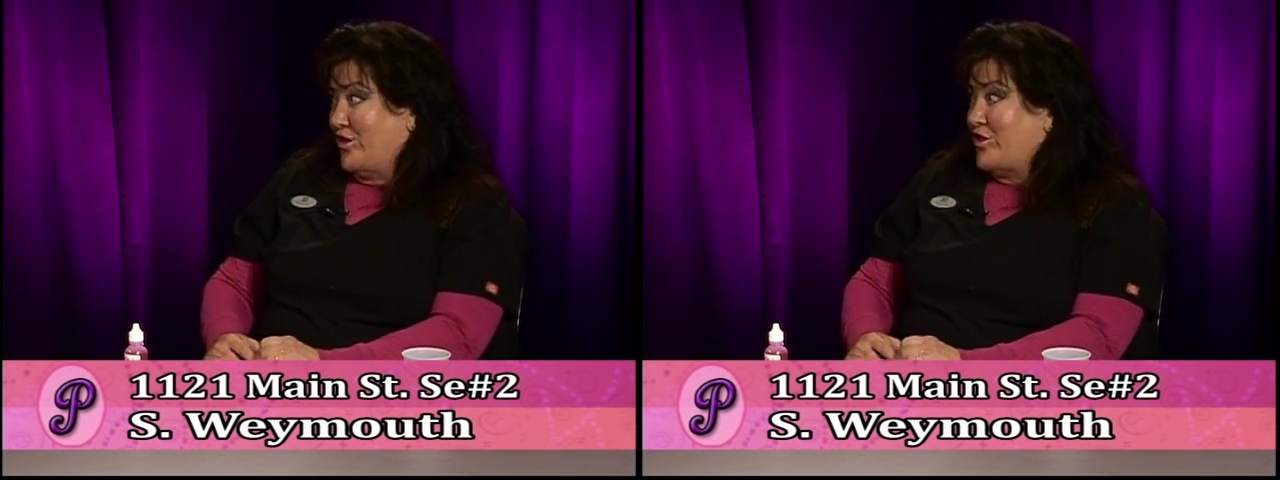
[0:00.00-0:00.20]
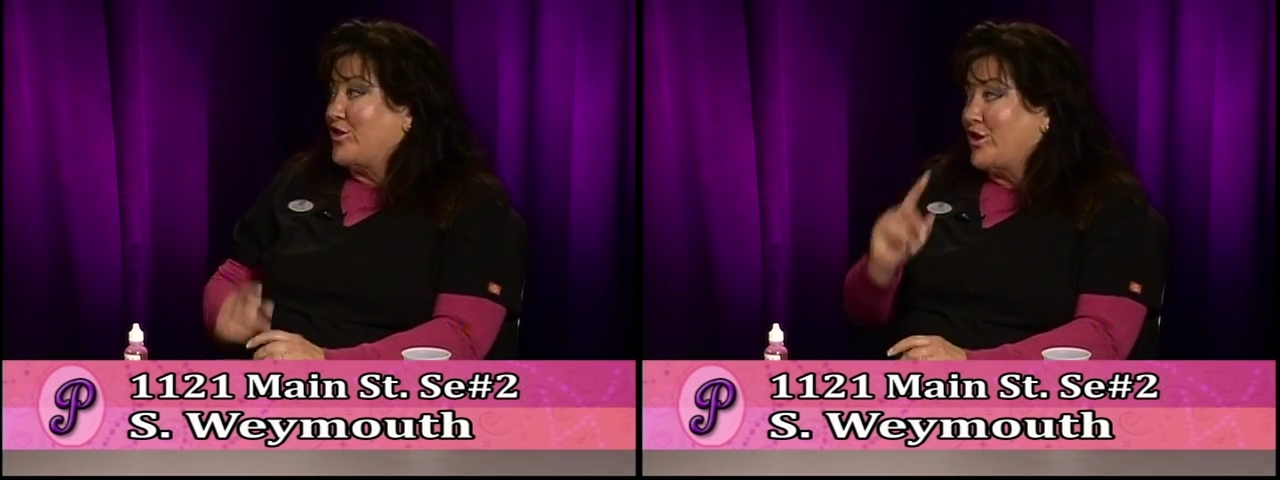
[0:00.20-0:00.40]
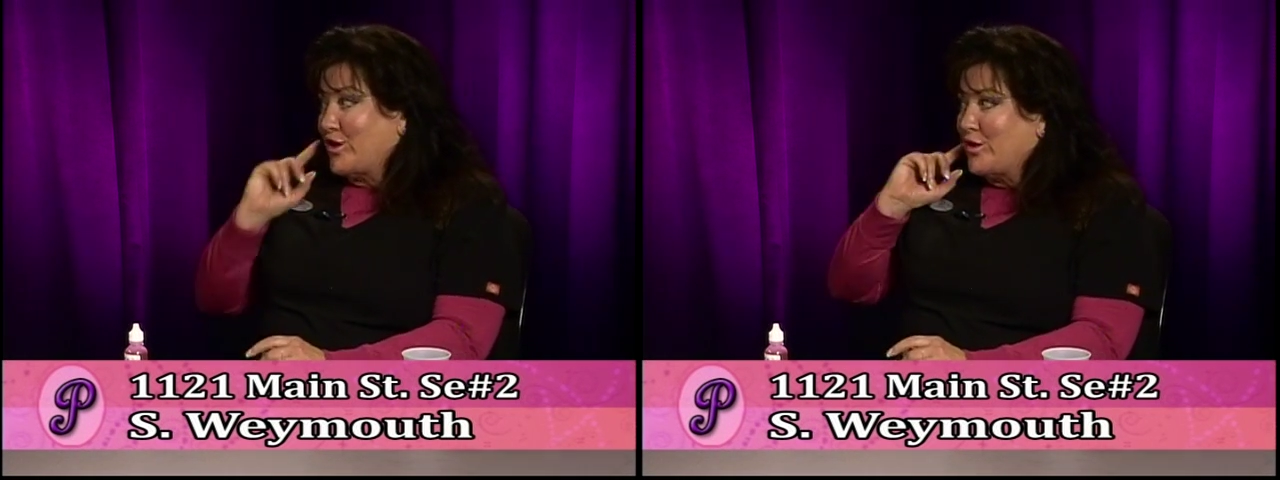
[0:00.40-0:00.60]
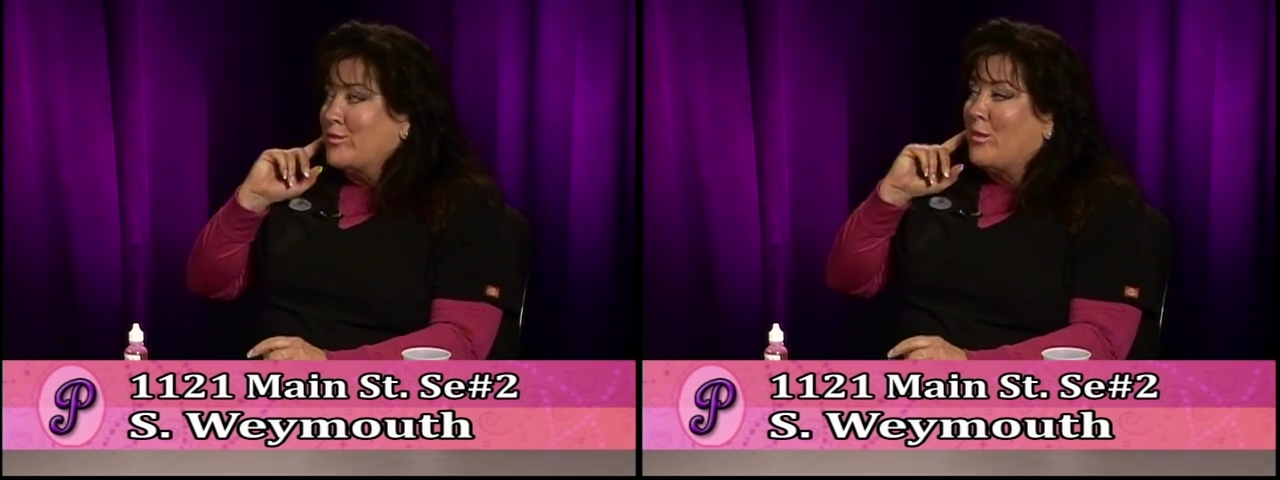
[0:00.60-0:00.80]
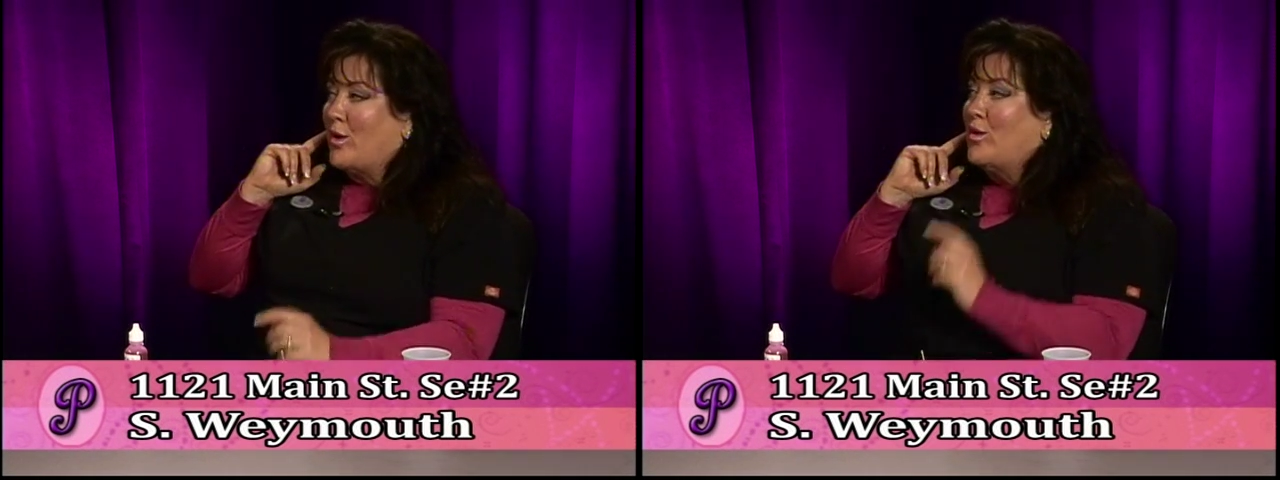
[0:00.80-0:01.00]
third
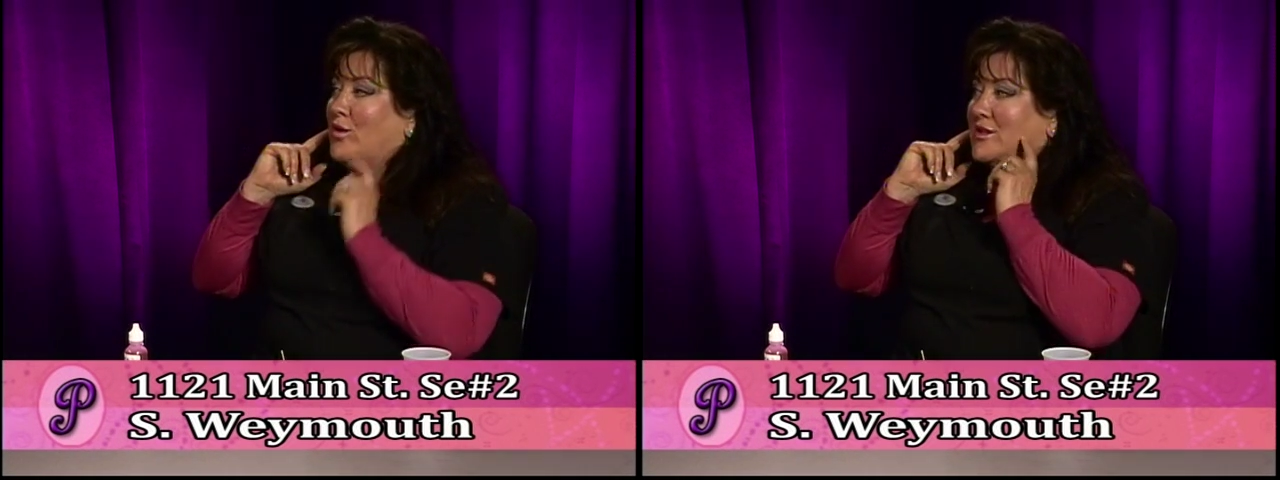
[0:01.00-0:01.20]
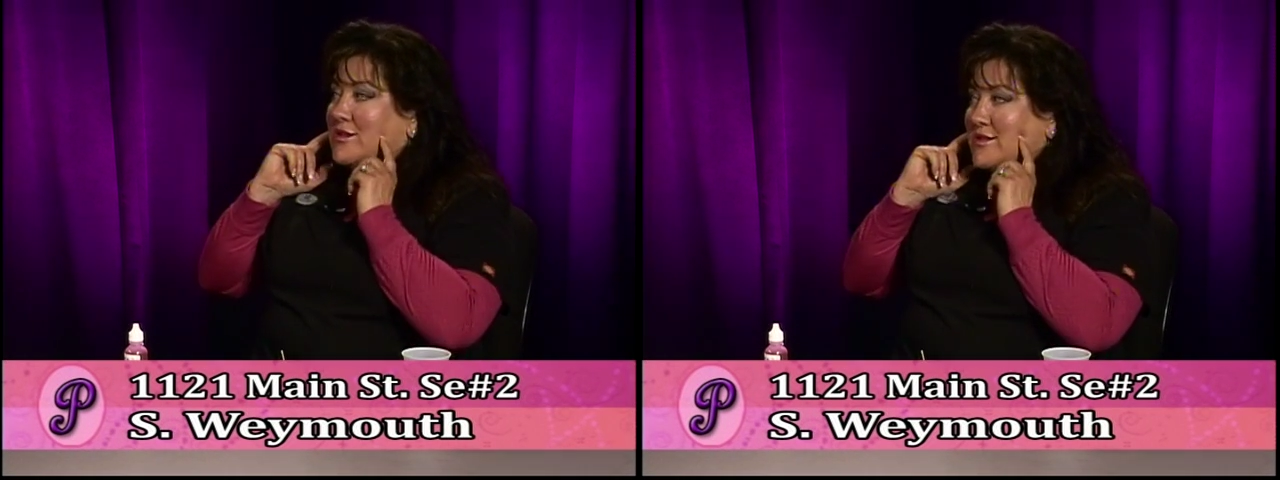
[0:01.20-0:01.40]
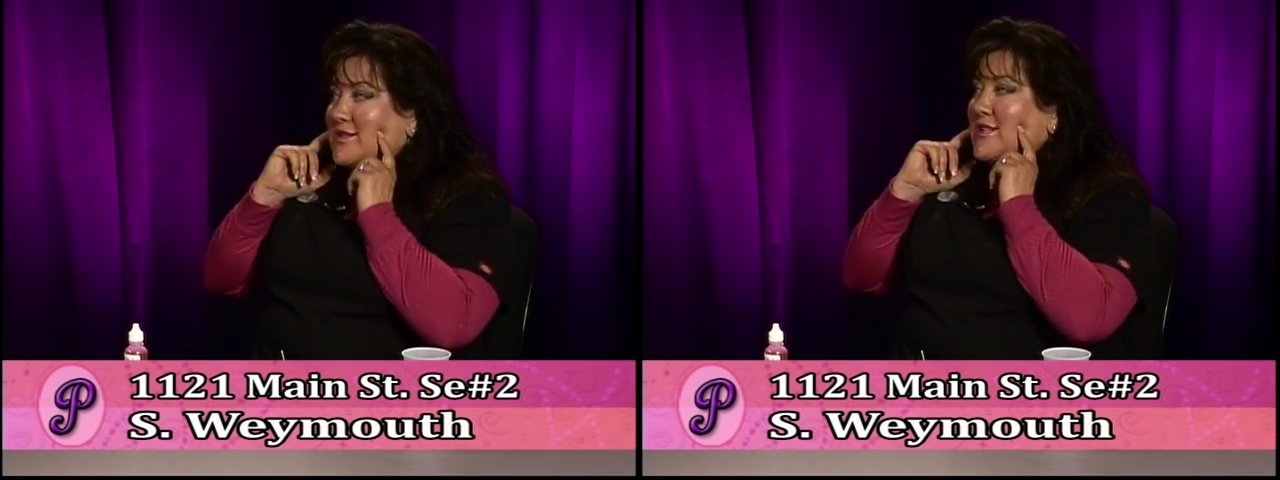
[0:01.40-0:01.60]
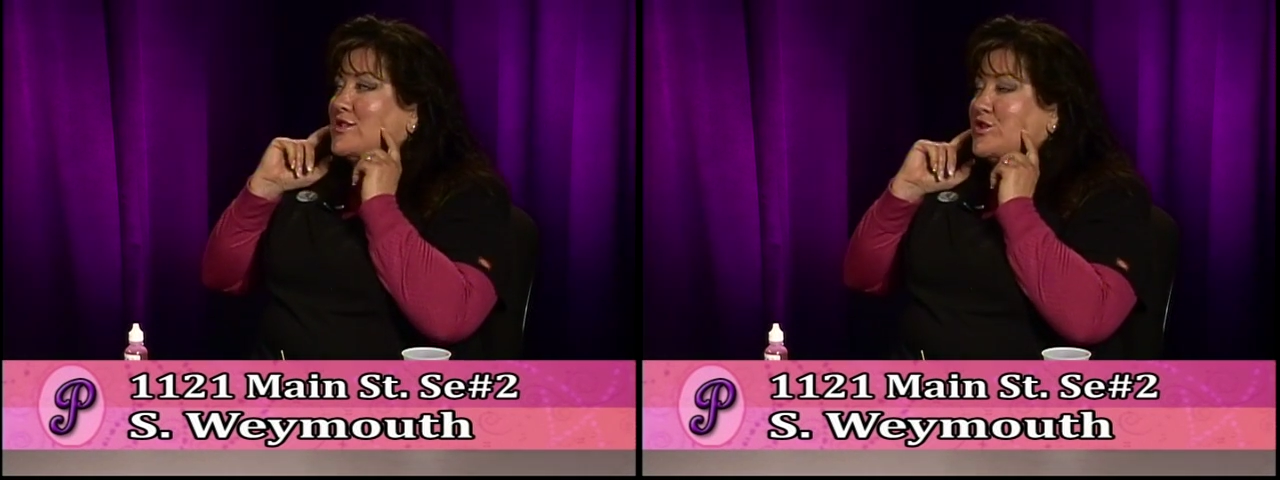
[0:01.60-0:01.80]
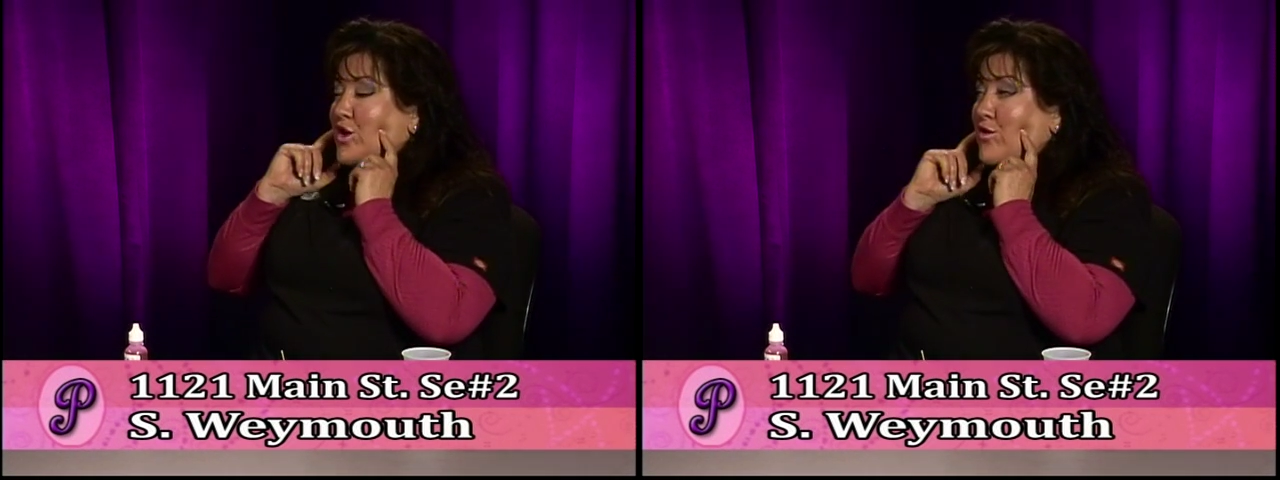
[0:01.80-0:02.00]
molars, they're
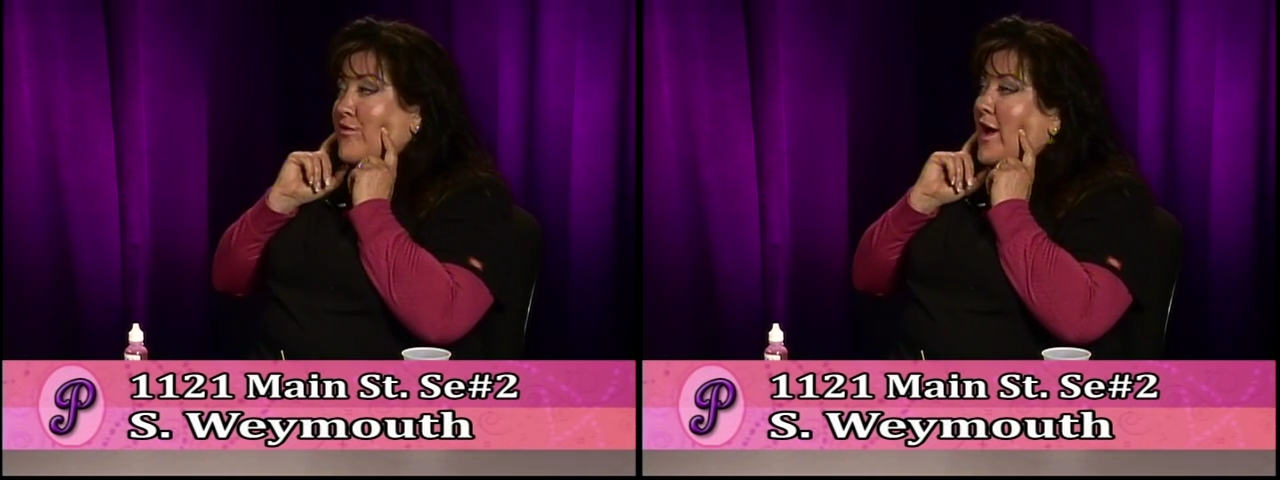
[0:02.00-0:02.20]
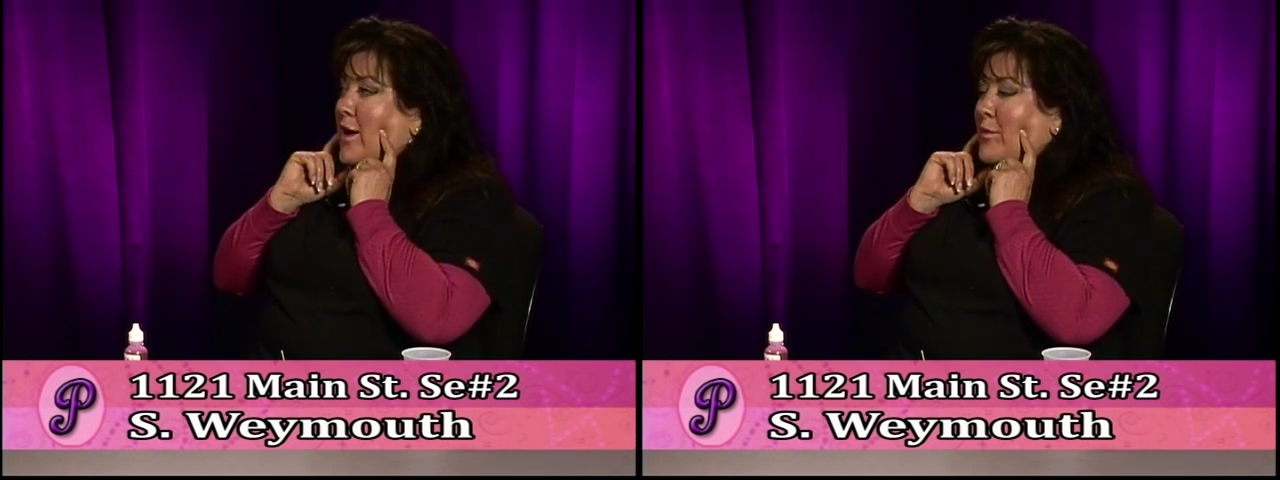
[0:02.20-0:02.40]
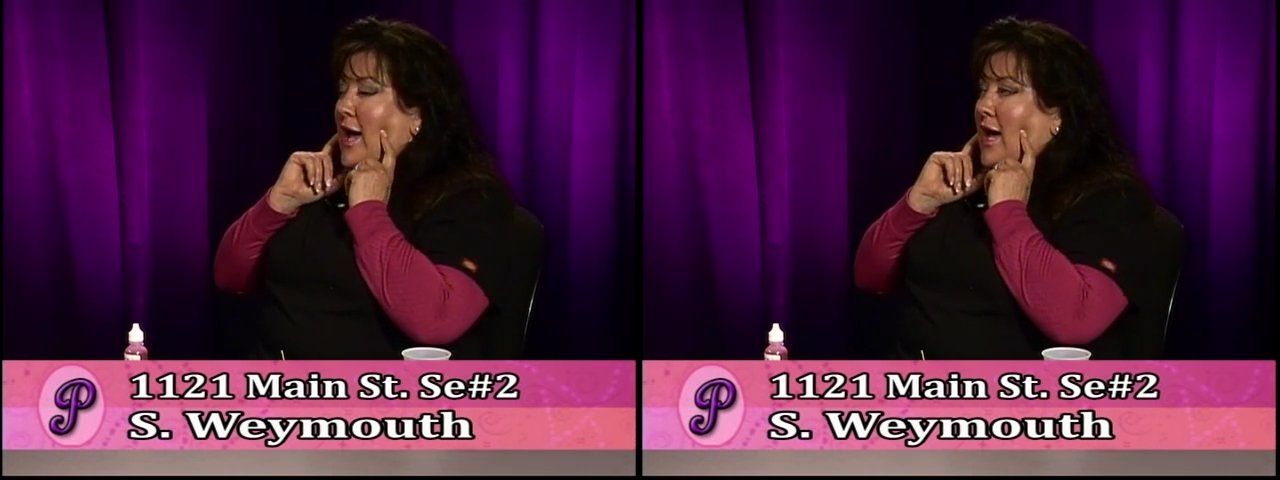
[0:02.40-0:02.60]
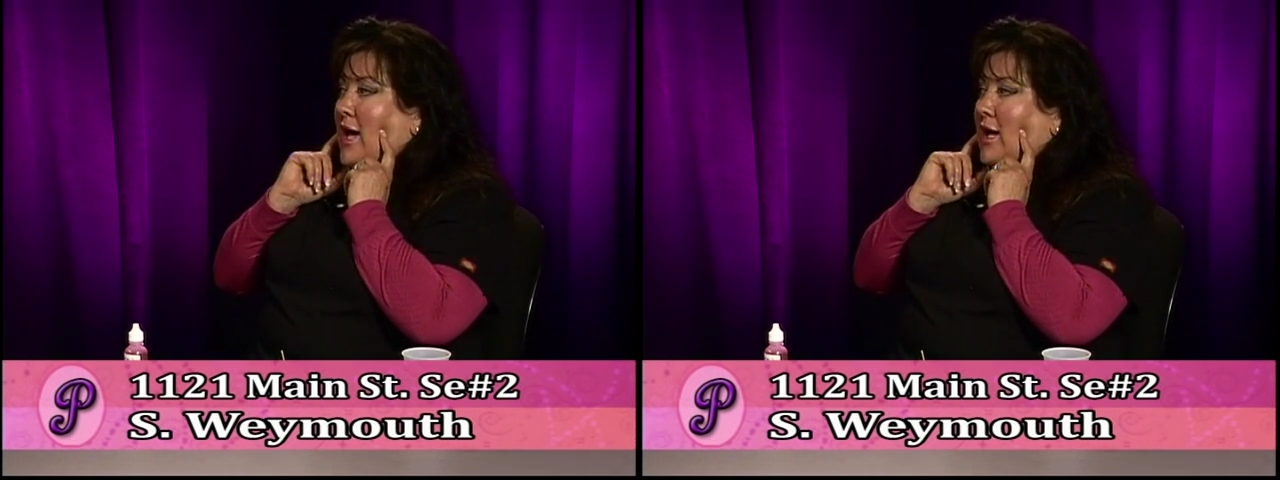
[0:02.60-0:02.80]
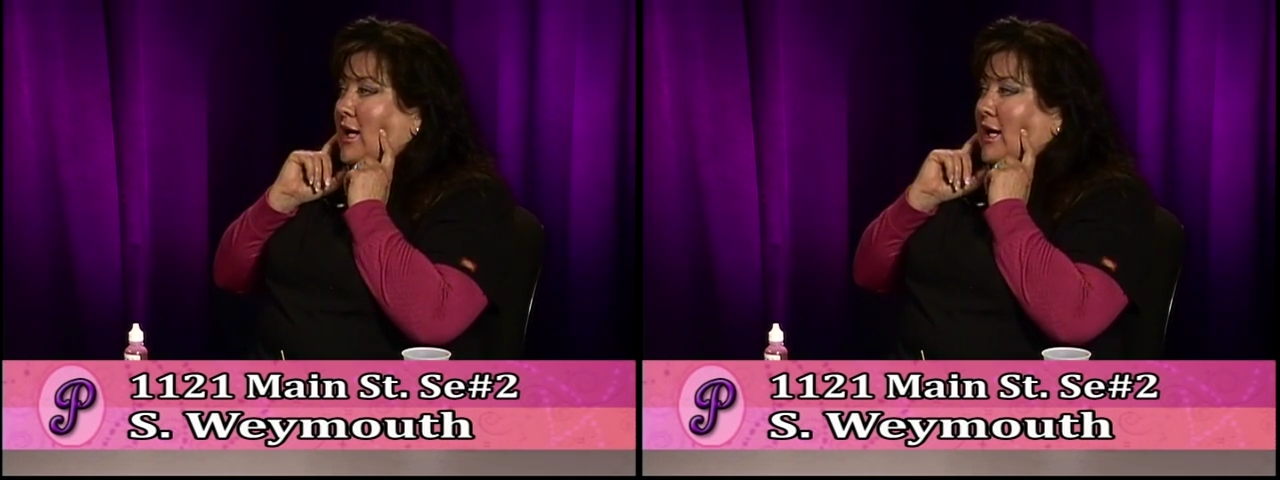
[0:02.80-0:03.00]
so far
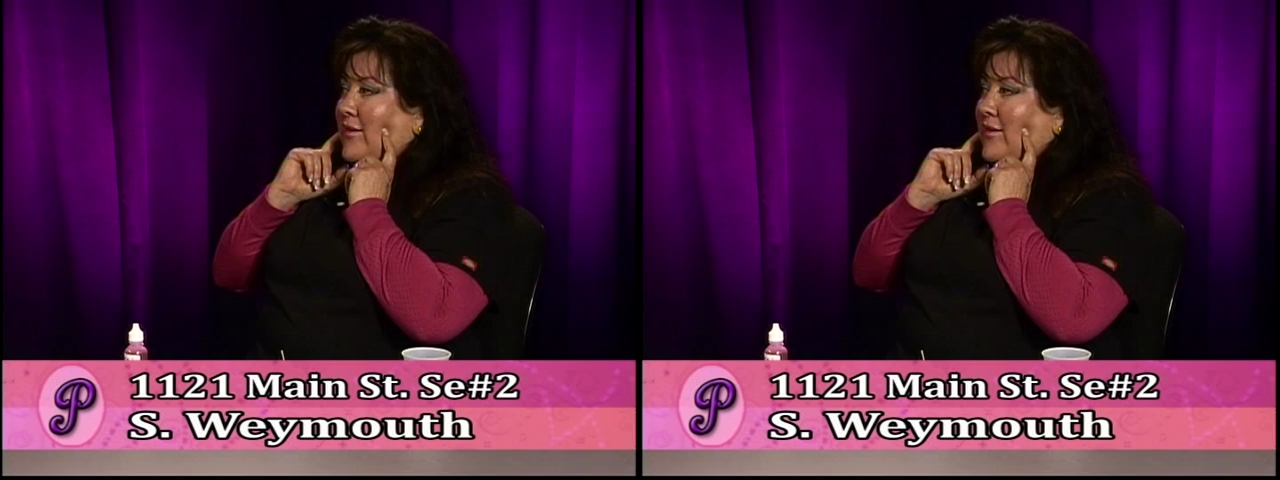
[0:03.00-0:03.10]
back